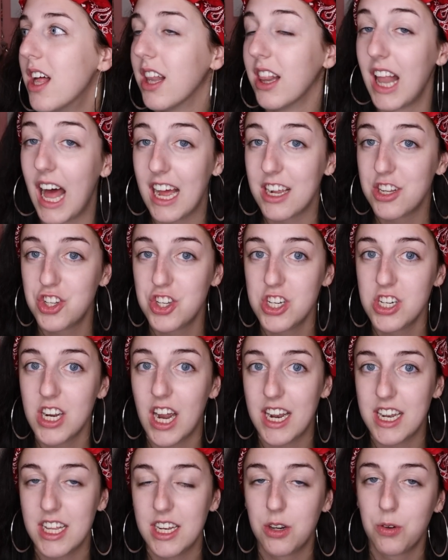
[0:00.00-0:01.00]
Last year
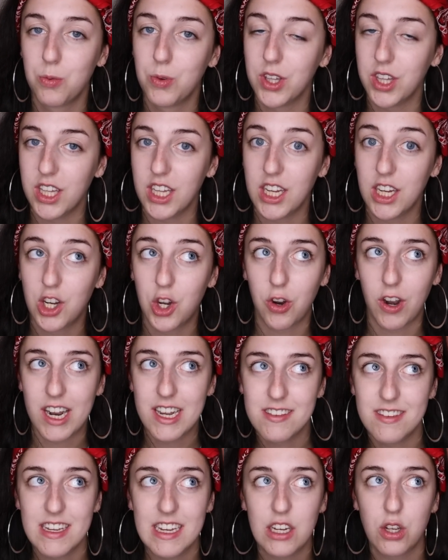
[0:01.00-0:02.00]
I did a really
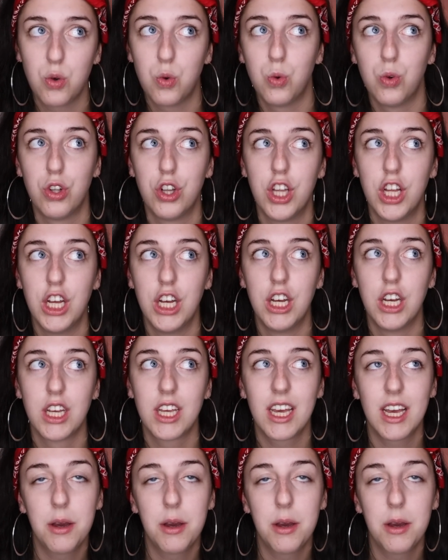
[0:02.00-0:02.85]
crazy cool look.